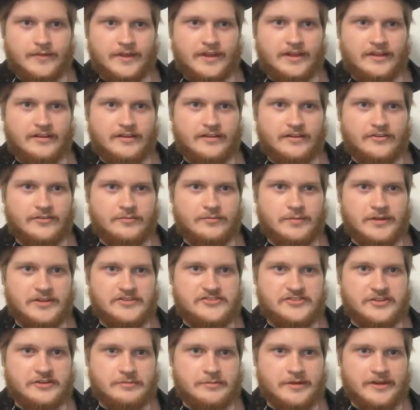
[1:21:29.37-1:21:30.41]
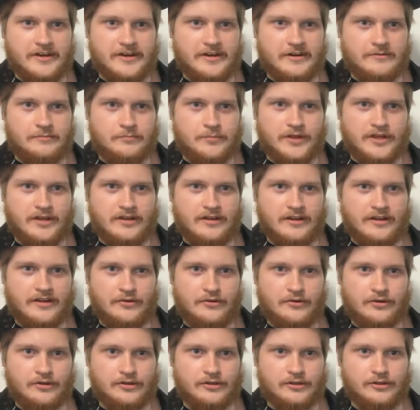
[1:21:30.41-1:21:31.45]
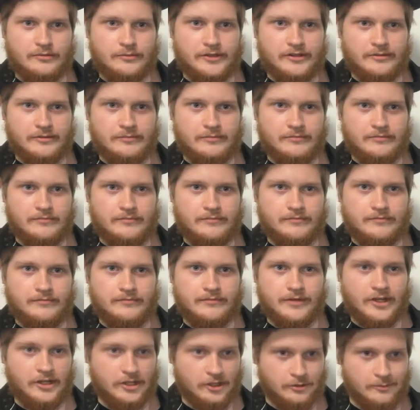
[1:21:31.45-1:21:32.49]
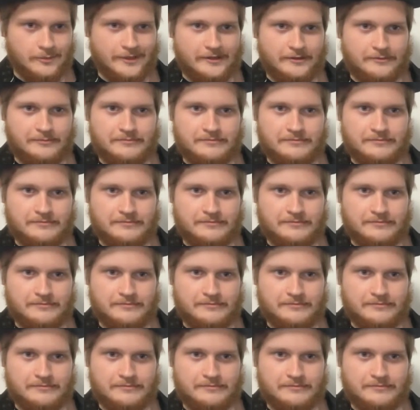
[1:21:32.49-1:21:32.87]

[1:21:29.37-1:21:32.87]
Is space junk made out of PLA or aluminum? Aluminum.